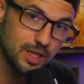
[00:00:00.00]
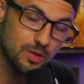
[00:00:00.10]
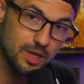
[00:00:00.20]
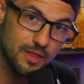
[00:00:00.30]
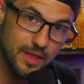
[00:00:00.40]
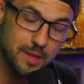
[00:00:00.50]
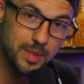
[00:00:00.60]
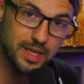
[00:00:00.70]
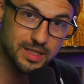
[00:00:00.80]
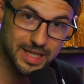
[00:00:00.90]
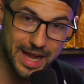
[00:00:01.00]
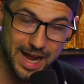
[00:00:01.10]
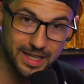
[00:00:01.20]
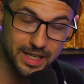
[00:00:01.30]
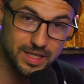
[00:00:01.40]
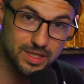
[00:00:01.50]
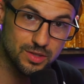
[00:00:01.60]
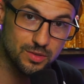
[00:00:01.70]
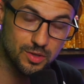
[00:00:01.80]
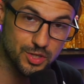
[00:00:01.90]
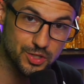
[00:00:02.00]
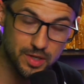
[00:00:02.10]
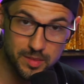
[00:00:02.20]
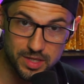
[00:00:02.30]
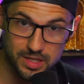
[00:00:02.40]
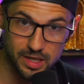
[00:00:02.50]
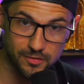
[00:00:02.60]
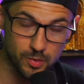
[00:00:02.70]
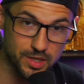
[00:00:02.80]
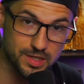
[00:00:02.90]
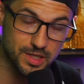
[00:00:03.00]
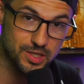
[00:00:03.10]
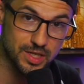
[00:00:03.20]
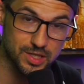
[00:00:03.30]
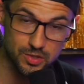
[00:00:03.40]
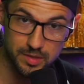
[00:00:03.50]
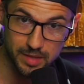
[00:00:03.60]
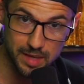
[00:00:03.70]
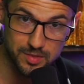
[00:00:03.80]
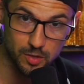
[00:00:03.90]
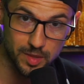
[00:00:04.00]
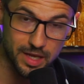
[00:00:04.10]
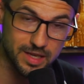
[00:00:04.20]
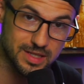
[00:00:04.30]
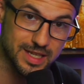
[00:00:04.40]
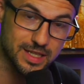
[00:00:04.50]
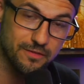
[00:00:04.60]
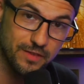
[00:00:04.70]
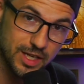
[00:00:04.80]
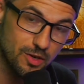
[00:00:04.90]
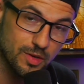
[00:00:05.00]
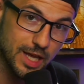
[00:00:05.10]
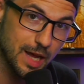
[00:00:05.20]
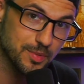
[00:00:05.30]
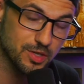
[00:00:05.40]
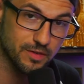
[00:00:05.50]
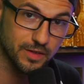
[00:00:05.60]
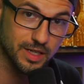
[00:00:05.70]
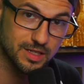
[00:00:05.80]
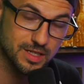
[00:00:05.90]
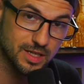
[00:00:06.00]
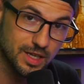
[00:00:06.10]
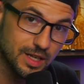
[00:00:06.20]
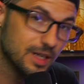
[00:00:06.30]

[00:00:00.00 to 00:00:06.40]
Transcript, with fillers: you can then begin to add it into your streaming software such as Streamlabs OBS as a video capture device.